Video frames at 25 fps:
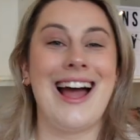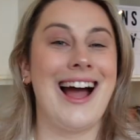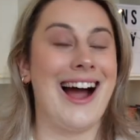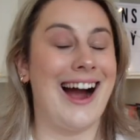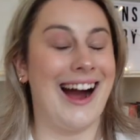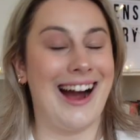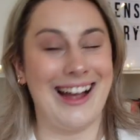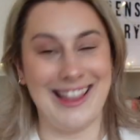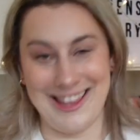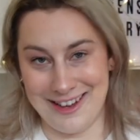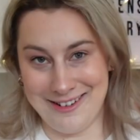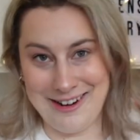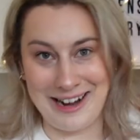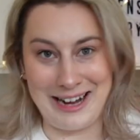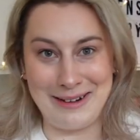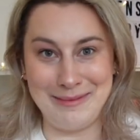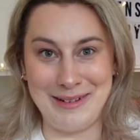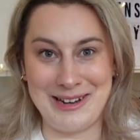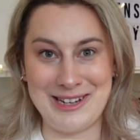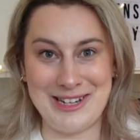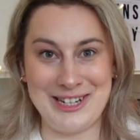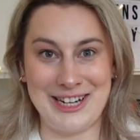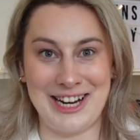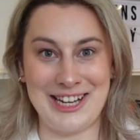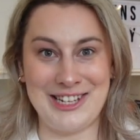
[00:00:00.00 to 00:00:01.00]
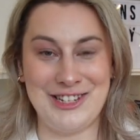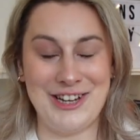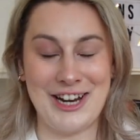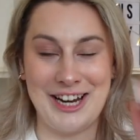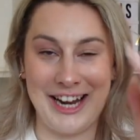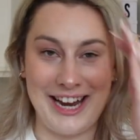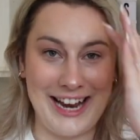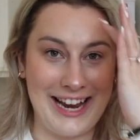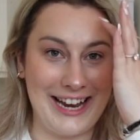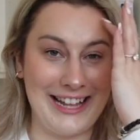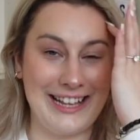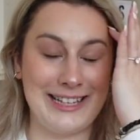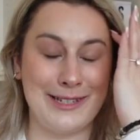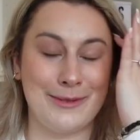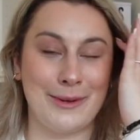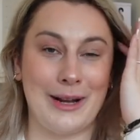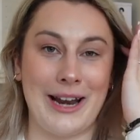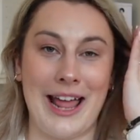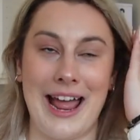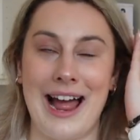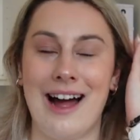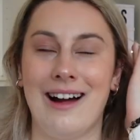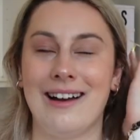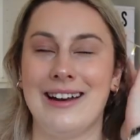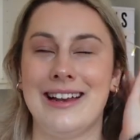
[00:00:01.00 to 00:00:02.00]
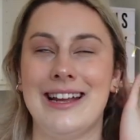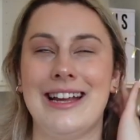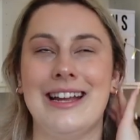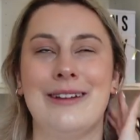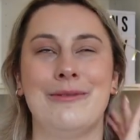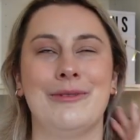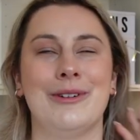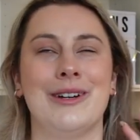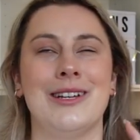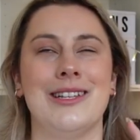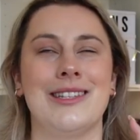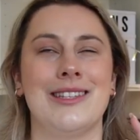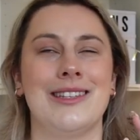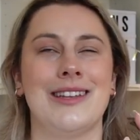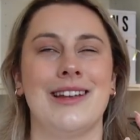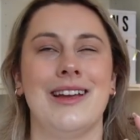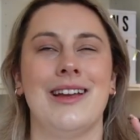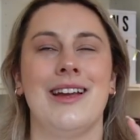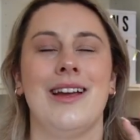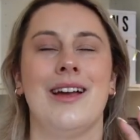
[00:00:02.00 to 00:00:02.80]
Highly recommend you guys checking this one out. It was